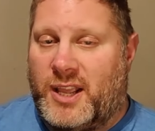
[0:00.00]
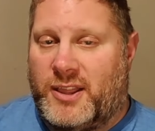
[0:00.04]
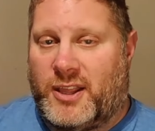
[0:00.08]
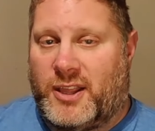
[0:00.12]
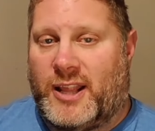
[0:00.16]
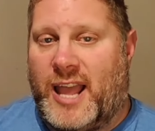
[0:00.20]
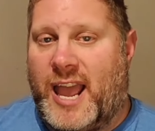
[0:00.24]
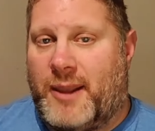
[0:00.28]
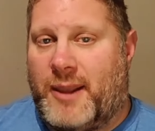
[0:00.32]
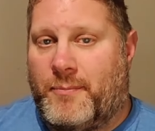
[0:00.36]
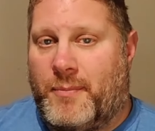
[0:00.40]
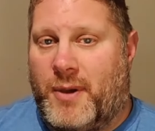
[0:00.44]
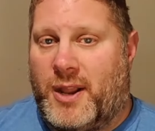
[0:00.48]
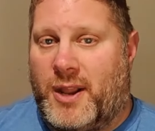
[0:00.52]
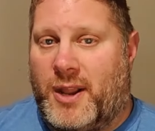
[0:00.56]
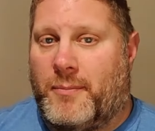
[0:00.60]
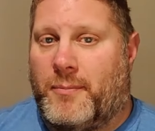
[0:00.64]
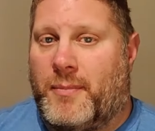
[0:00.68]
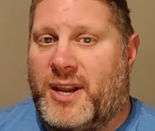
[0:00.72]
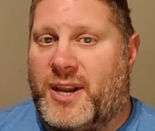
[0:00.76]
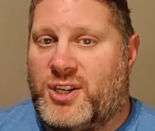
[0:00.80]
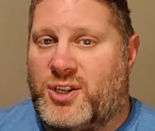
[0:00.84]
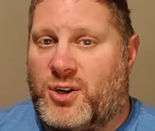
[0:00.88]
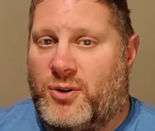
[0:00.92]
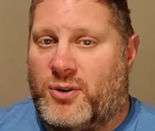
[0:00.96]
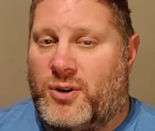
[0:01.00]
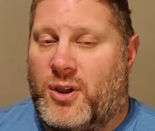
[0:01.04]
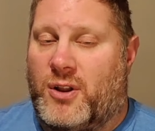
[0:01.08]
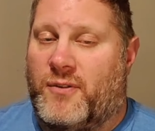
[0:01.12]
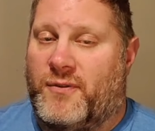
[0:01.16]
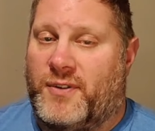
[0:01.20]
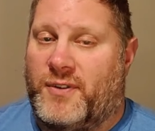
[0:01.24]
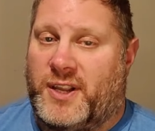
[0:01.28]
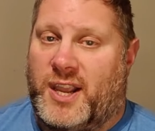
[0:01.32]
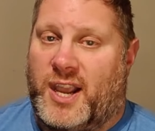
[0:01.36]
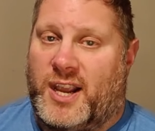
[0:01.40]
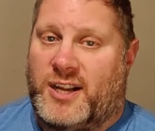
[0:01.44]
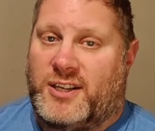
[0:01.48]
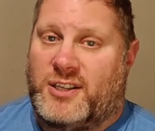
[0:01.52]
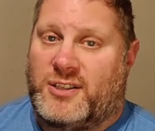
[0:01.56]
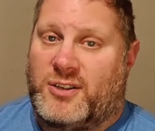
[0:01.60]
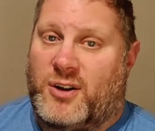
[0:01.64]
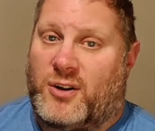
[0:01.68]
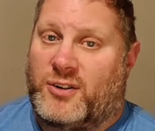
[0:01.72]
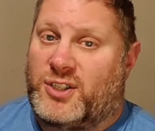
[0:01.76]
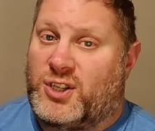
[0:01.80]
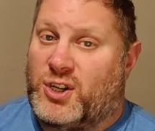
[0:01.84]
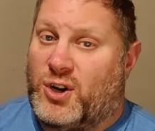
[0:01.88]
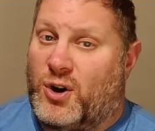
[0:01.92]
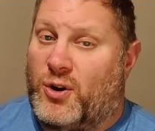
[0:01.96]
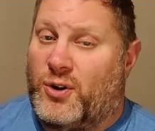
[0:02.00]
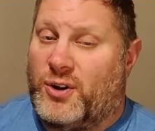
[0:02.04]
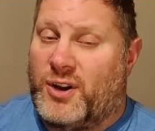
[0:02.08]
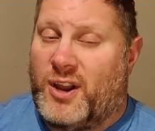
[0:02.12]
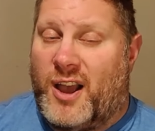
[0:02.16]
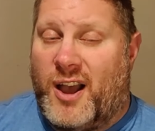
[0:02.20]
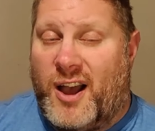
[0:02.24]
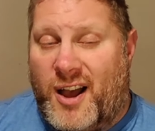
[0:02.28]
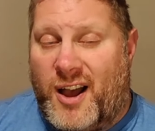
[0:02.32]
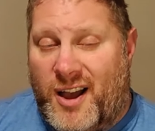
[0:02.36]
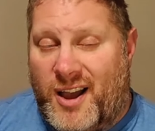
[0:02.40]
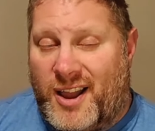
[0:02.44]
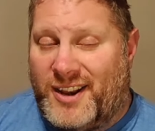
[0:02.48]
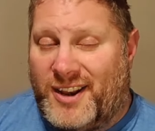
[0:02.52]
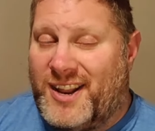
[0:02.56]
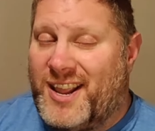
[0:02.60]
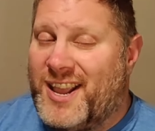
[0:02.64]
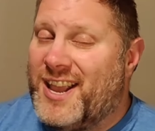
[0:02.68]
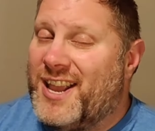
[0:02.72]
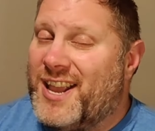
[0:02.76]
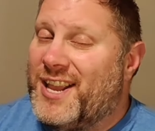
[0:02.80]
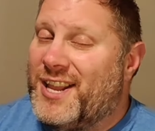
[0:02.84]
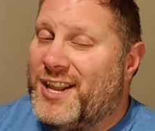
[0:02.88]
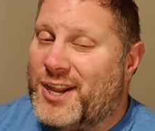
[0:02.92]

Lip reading: Hit the like button. Make sure notifications are turned on.